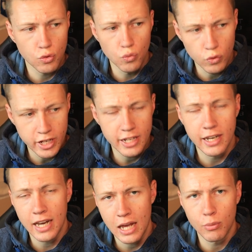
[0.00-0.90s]

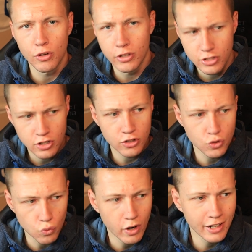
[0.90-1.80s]
re-enabled and starts
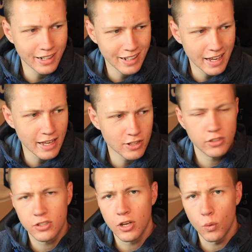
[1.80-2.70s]
running again. So
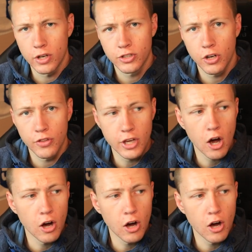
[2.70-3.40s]
that's kind of why it's called the